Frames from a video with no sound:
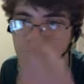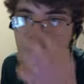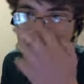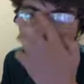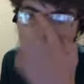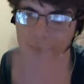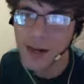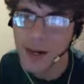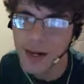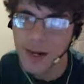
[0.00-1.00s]
I
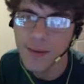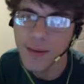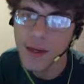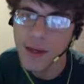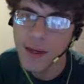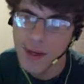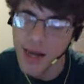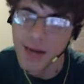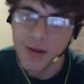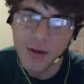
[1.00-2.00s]
don't know. Yeah,
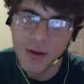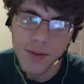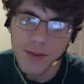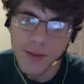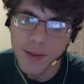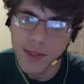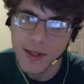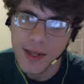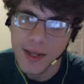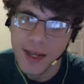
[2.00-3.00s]
it would normally flip it.
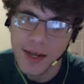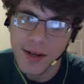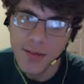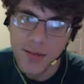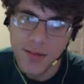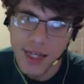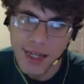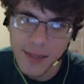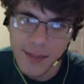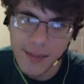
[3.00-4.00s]
And then I can rotate
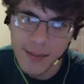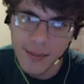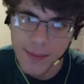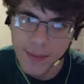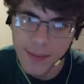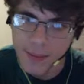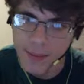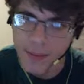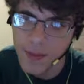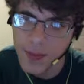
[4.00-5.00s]
it,
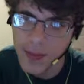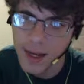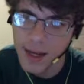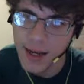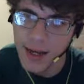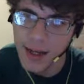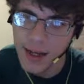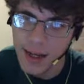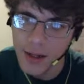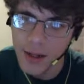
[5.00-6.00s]
and I can
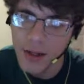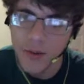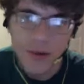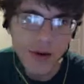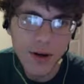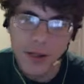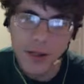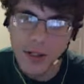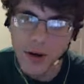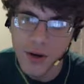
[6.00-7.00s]
clone the current
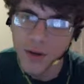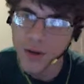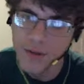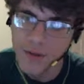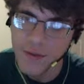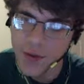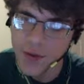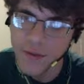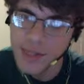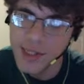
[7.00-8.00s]
layer to all the different
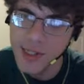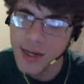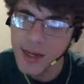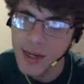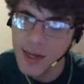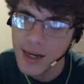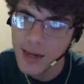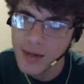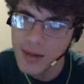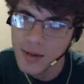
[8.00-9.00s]
frames. You can
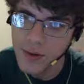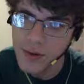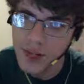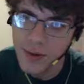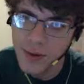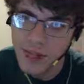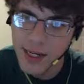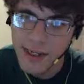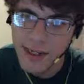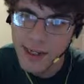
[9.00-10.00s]
also create new
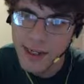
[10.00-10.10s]
layers.